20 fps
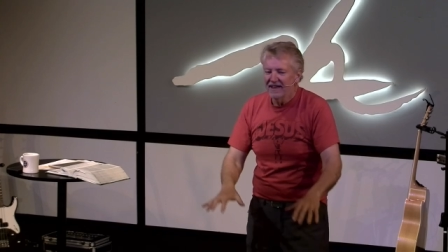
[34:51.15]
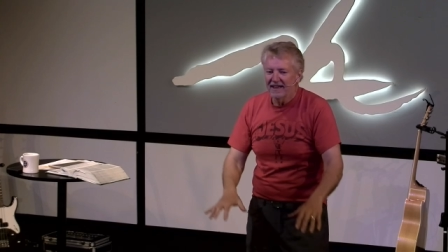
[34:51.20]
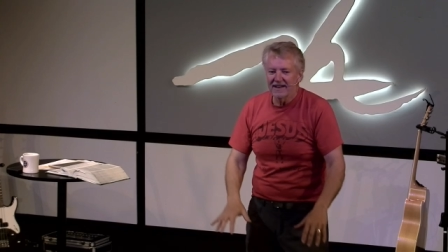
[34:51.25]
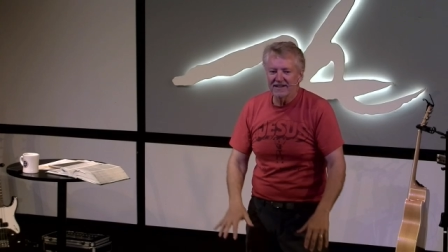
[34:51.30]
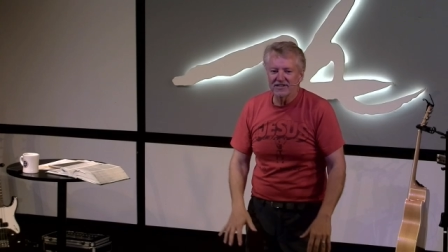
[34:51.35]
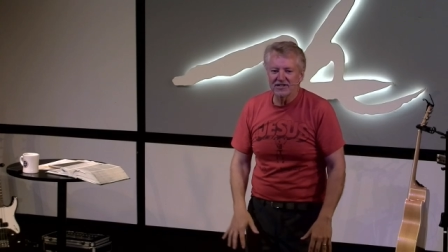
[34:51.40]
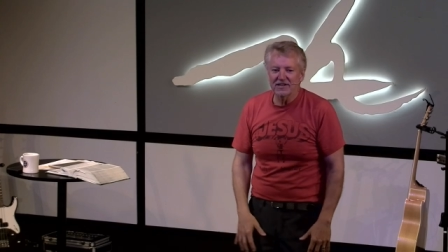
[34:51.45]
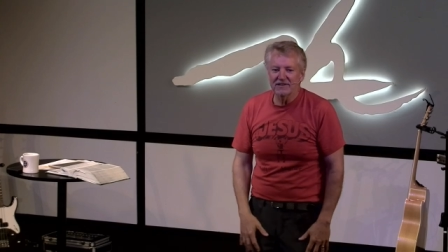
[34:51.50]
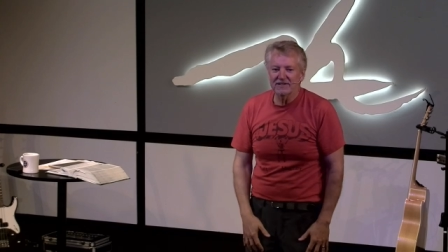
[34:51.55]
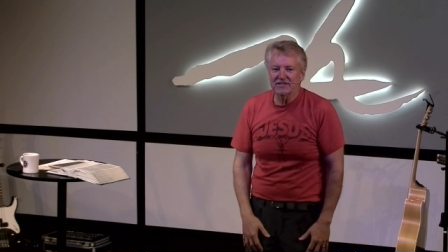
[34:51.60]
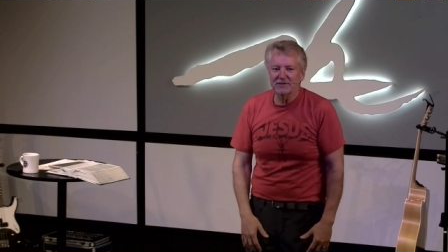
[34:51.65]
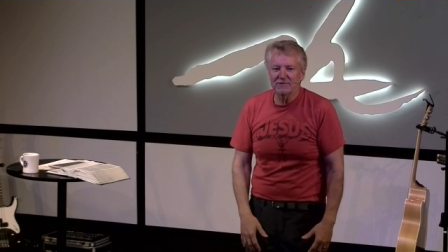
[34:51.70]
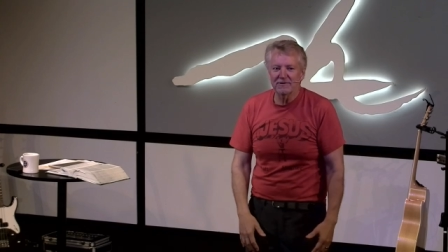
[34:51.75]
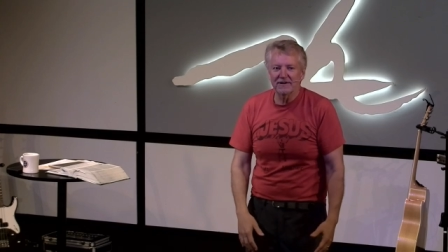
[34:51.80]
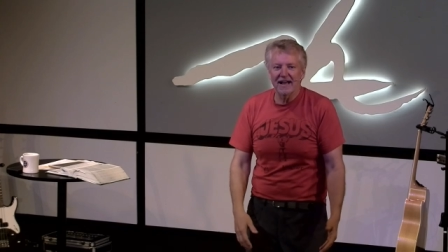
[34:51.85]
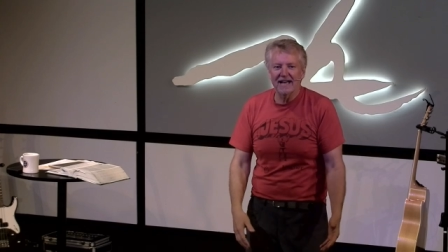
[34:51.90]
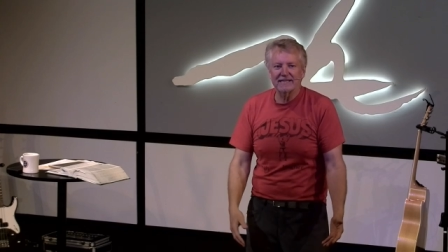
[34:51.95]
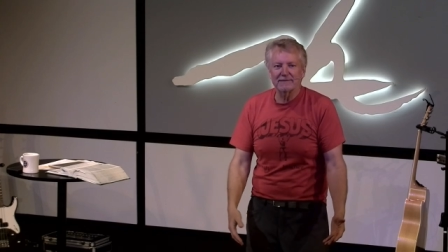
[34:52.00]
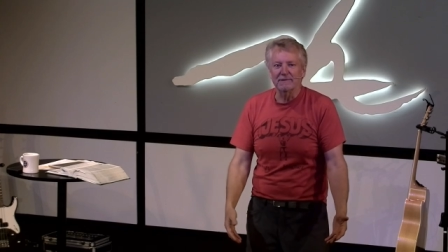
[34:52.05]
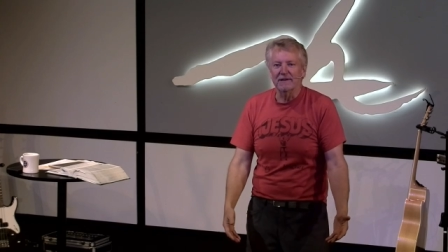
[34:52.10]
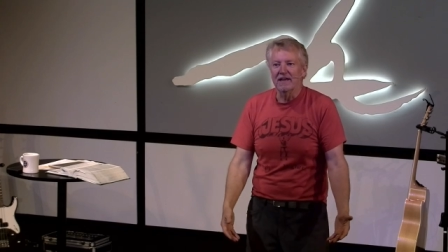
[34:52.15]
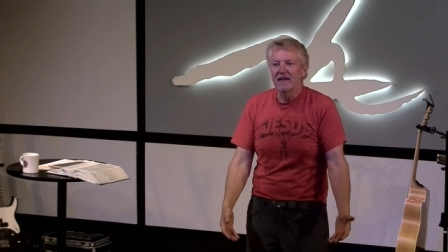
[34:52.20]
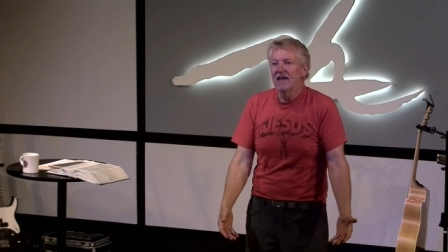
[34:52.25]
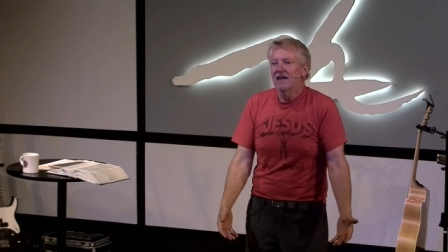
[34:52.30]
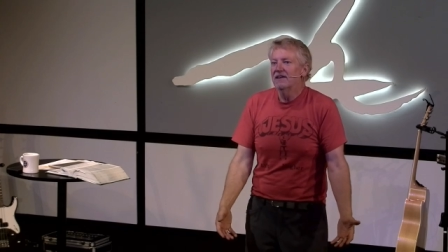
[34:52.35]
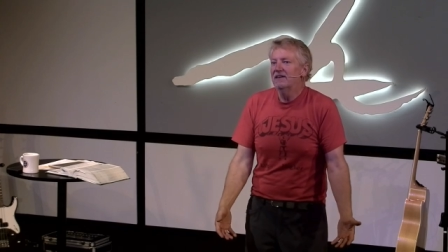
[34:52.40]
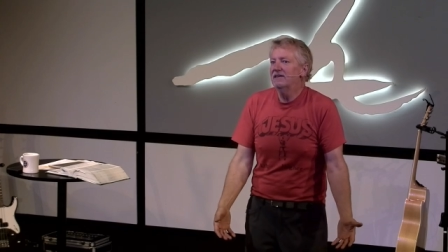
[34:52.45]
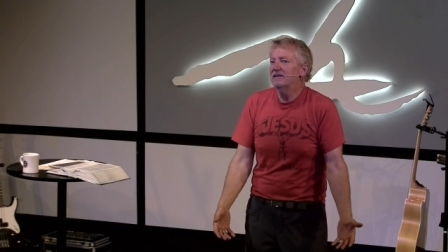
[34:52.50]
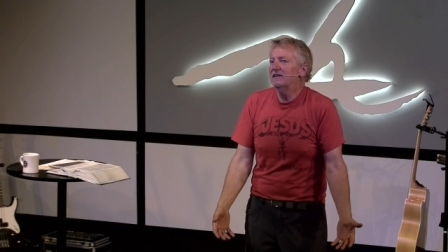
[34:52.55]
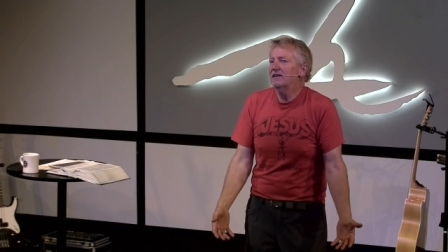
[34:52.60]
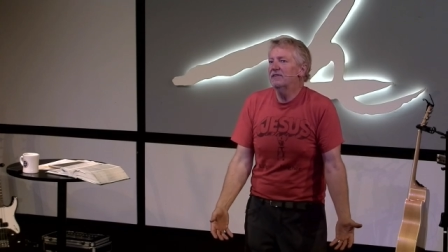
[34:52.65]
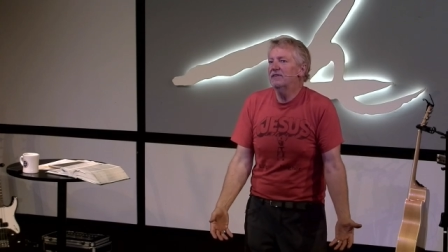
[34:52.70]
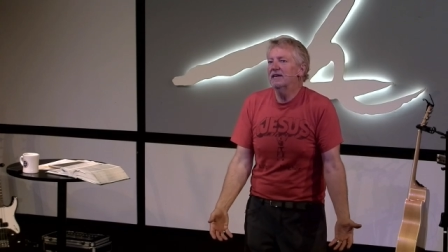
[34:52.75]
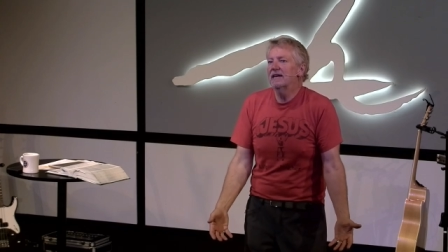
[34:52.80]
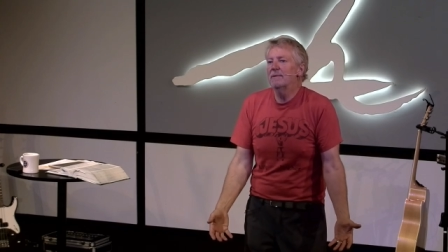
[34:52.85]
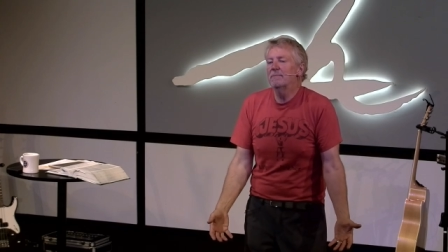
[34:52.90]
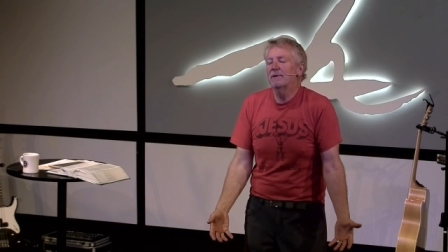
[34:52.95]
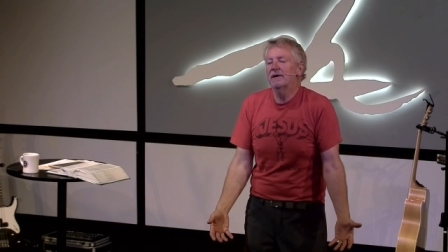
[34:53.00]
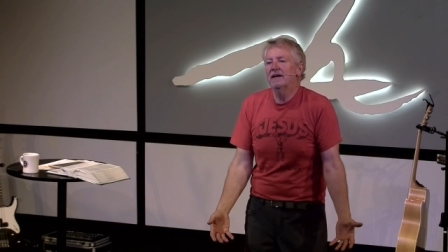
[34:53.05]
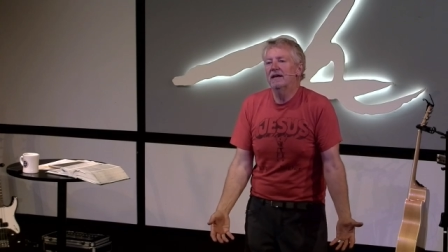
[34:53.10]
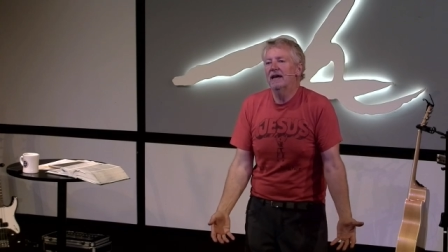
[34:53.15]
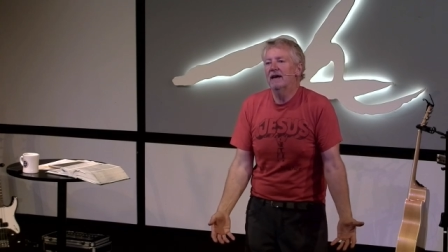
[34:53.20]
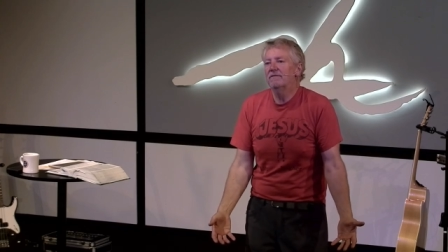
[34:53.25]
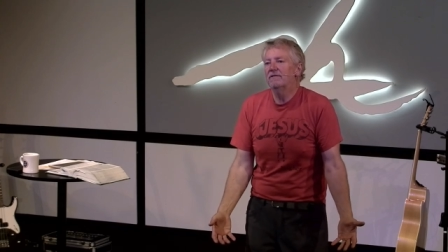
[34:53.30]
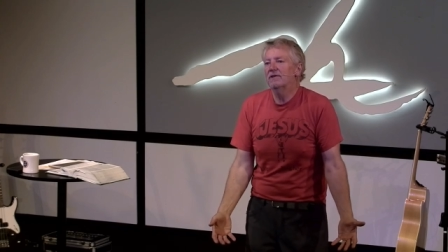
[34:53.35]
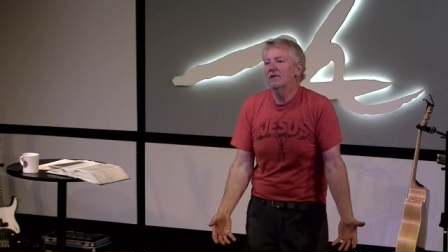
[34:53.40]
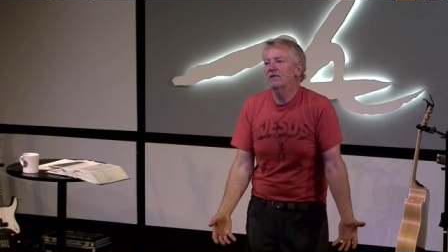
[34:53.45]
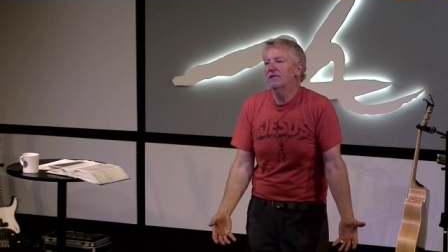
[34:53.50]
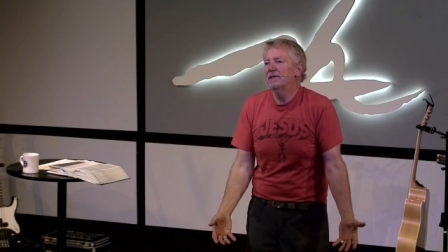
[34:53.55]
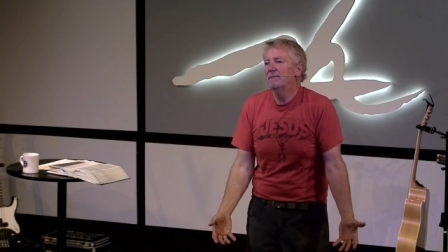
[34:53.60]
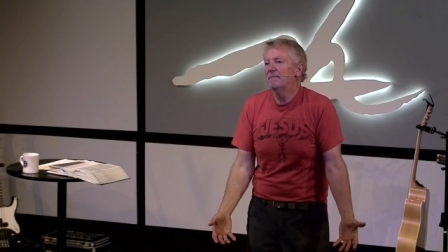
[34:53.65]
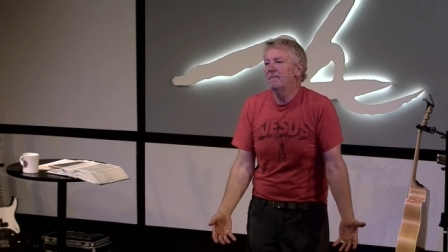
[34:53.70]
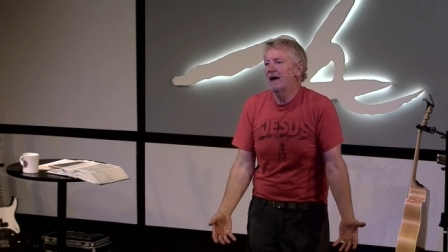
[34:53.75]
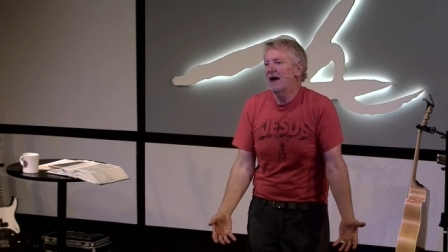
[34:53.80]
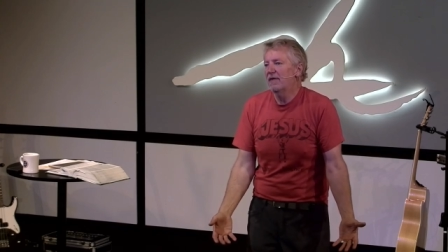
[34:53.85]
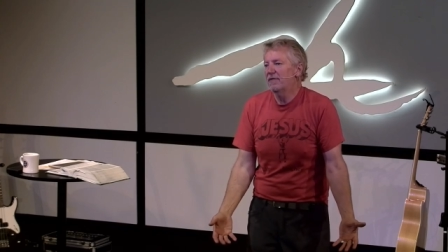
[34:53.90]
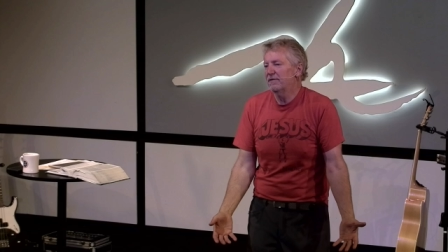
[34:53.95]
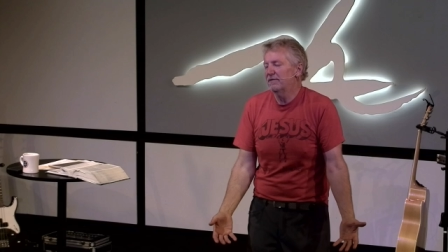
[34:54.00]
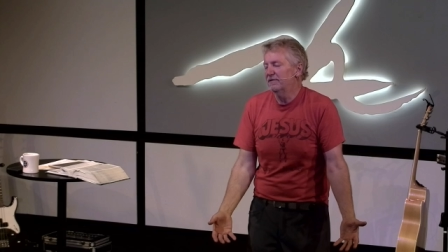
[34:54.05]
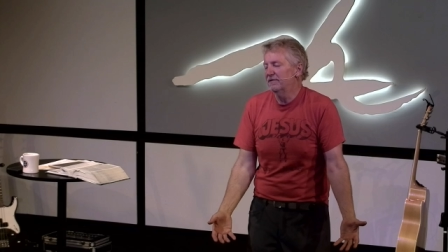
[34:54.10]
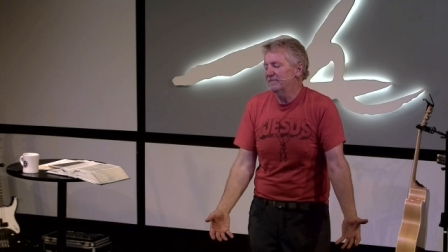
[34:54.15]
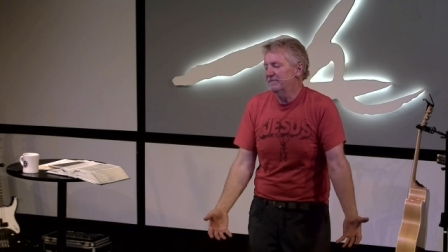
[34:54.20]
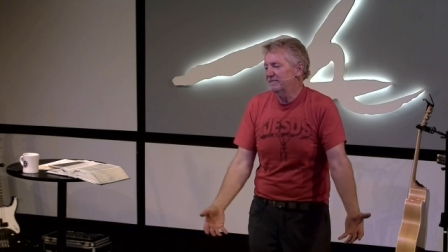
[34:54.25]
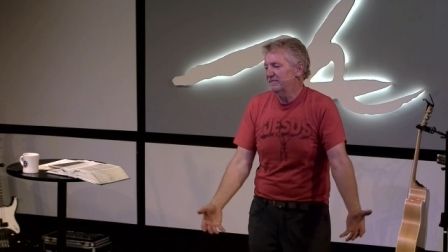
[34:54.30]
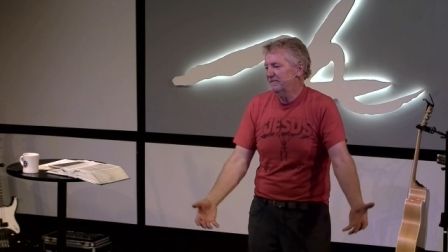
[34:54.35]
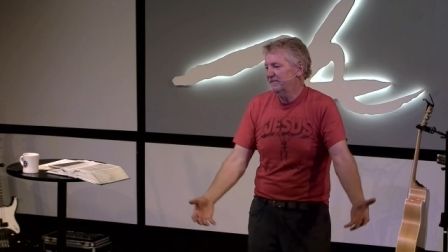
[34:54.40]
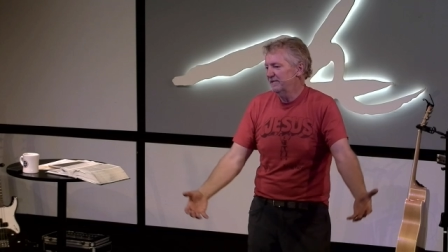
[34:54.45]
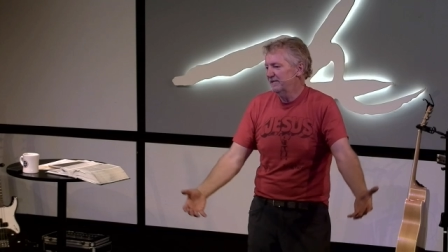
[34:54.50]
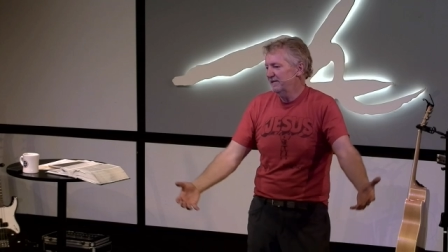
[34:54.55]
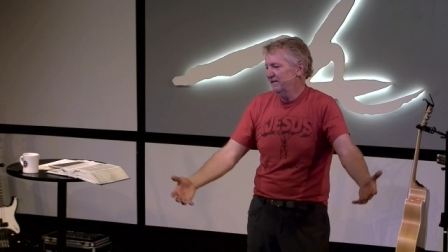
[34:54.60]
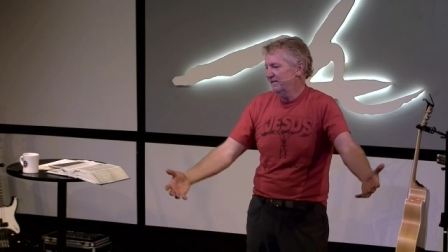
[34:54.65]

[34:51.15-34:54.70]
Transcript: And she, she would ask me, do you, do you think I'm going to have to go to the bathroom